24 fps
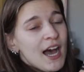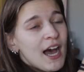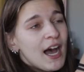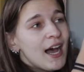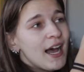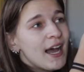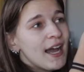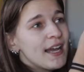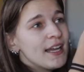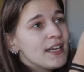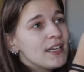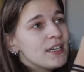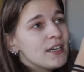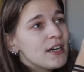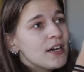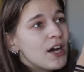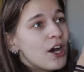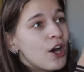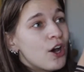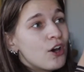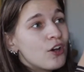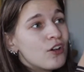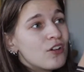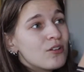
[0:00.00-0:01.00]
I
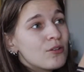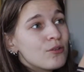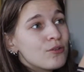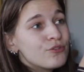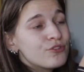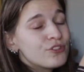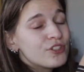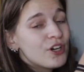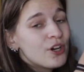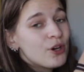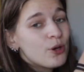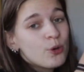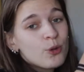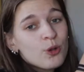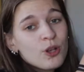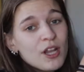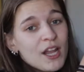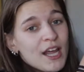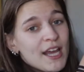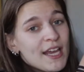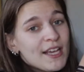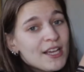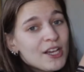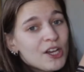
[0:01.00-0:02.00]
don't
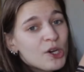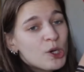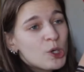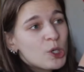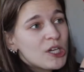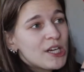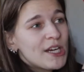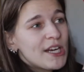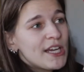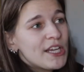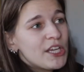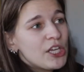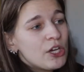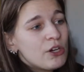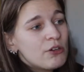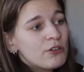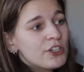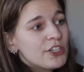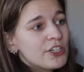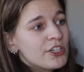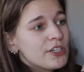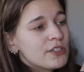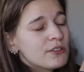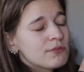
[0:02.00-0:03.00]
like coconut
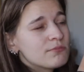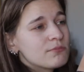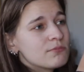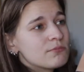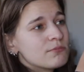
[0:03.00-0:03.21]
yogurt.